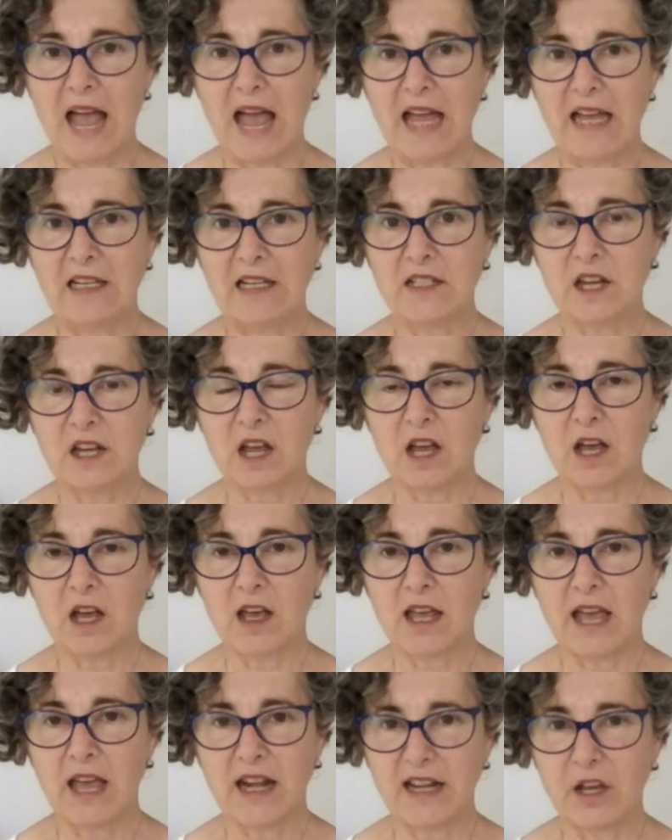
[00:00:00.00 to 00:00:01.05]
and
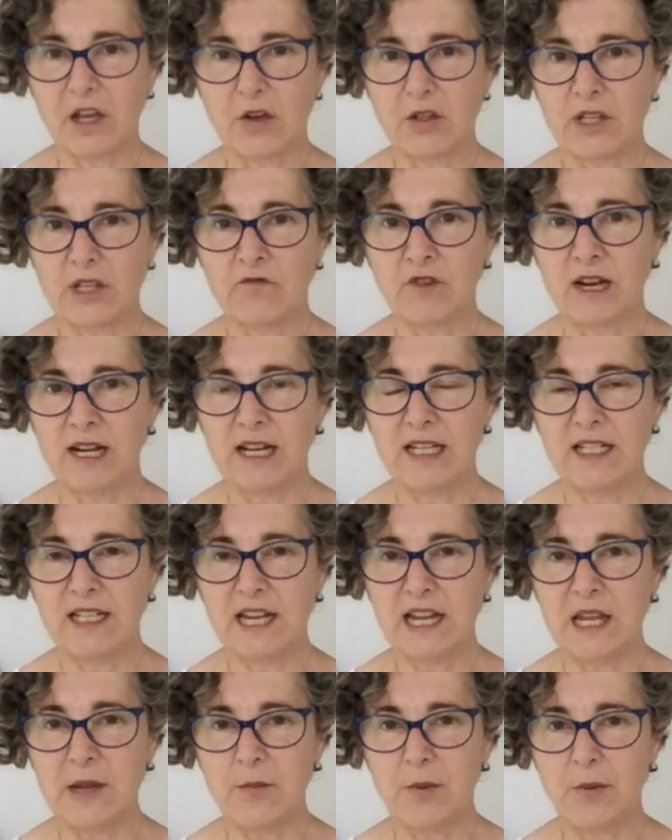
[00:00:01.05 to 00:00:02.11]
it goes in really
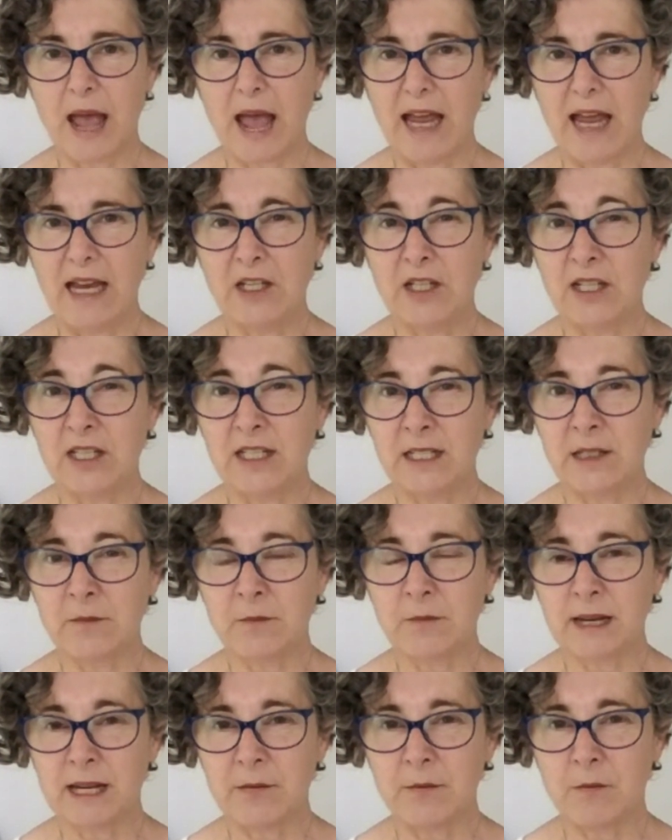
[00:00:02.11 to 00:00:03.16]
deep and it
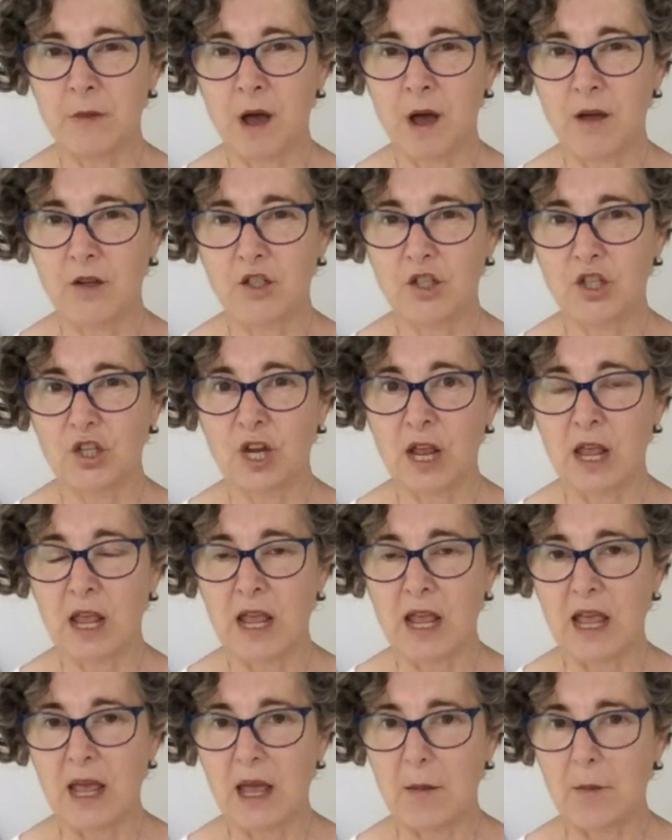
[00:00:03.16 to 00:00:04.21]
doesn't bleed much,
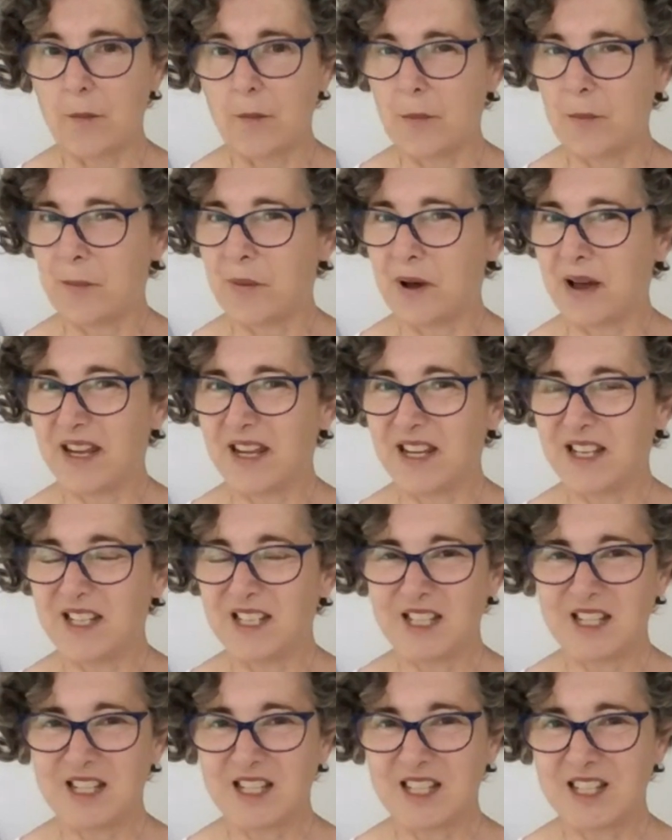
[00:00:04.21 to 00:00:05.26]
but it
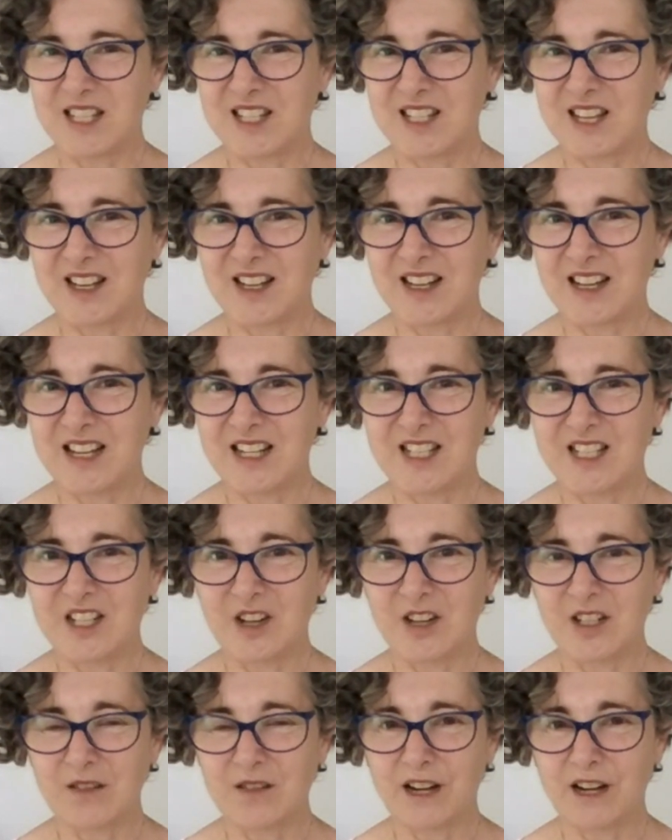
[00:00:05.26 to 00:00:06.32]
suddenly
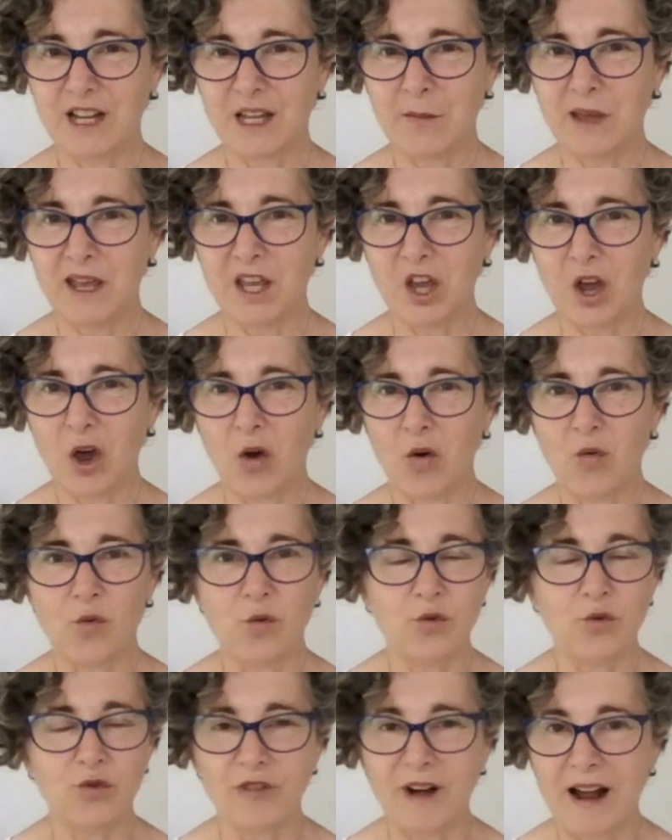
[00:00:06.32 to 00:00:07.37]
starts feeling a bit
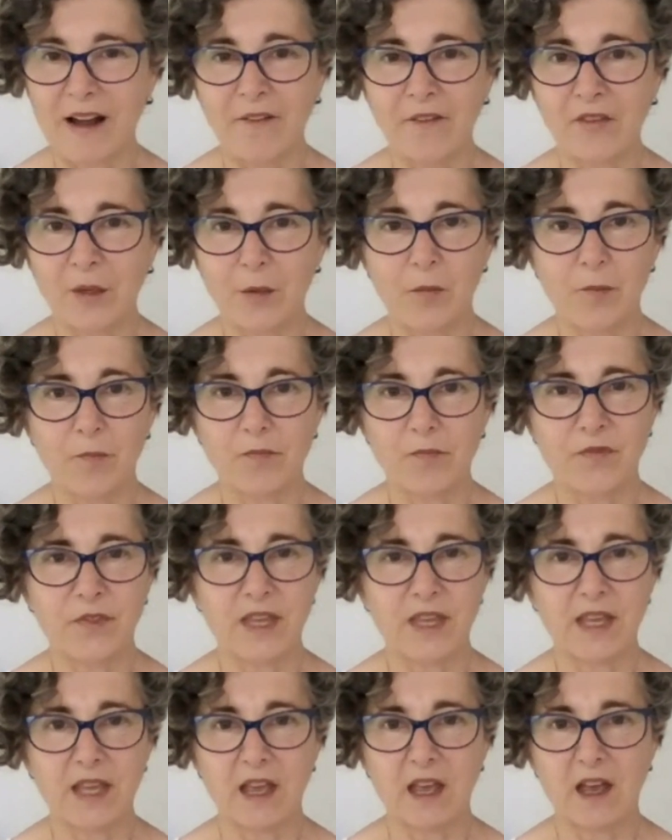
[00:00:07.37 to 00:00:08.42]
cold around
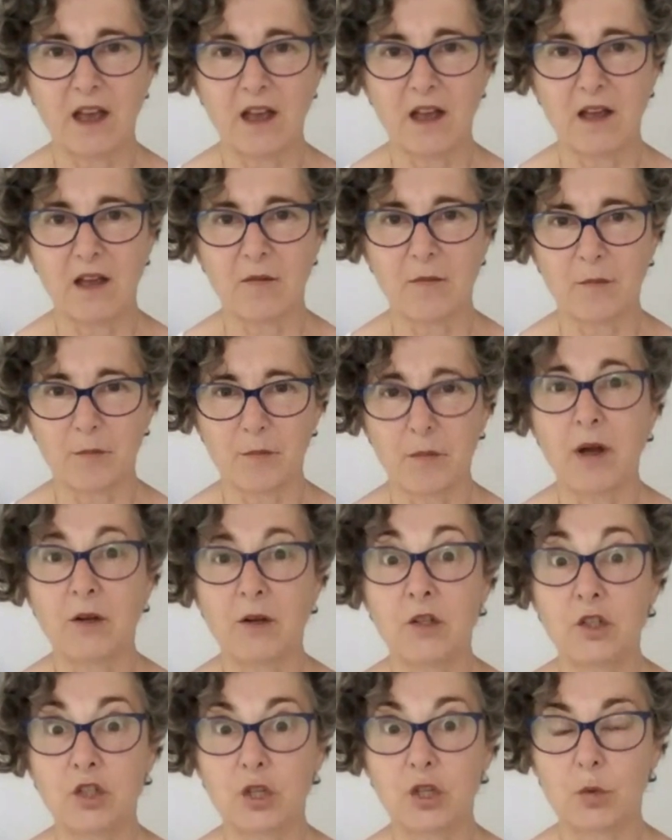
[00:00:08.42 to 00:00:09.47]
the
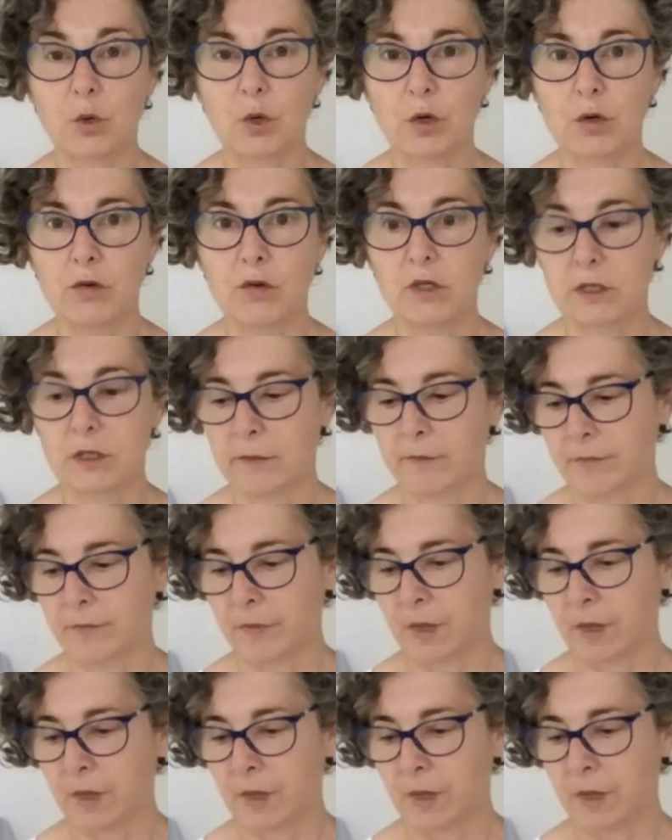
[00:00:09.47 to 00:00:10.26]
puncture wound.